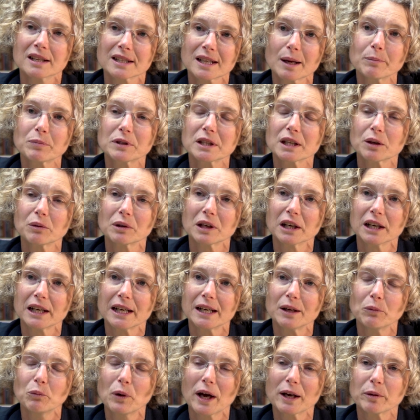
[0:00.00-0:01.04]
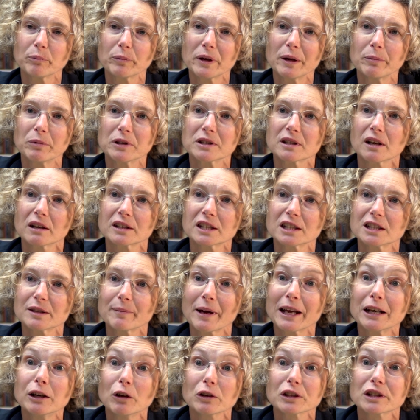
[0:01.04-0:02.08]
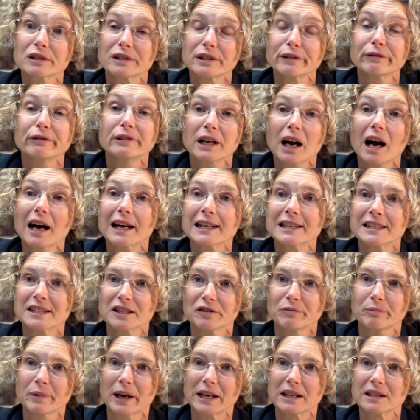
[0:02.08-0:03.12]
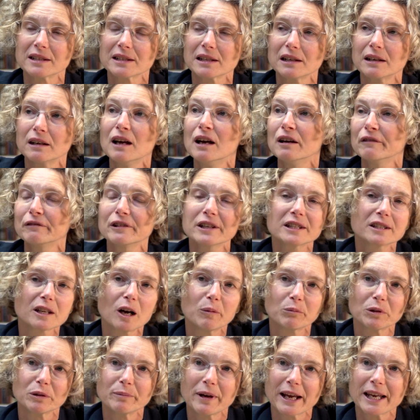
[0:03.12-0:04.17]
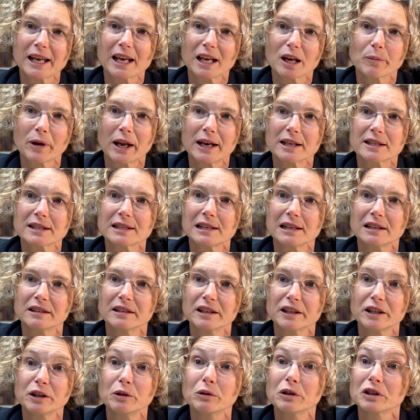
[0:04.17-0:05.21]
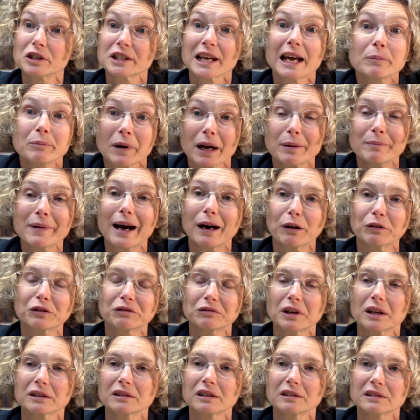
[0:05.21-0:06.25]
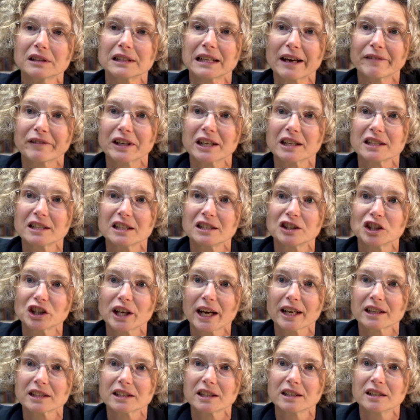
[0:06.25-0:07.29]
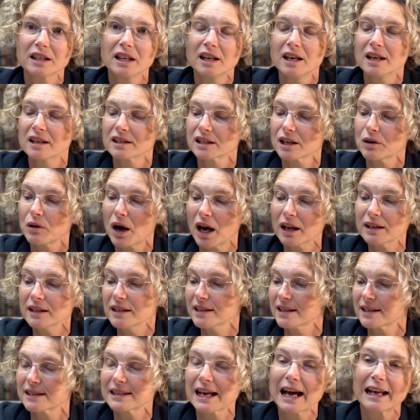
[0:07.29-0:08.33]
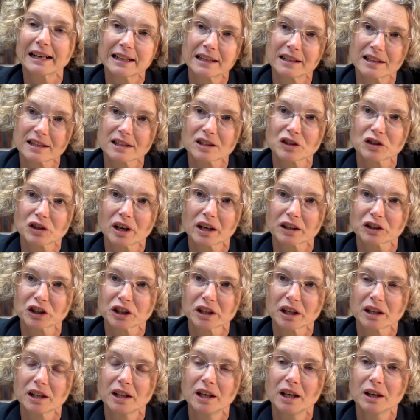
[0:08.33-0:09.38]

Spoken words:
subsequently when people started to make lots of different kinds of penicillin. For example, making a penicillin that you could take by mouth rather than having it injected. So understanding this structure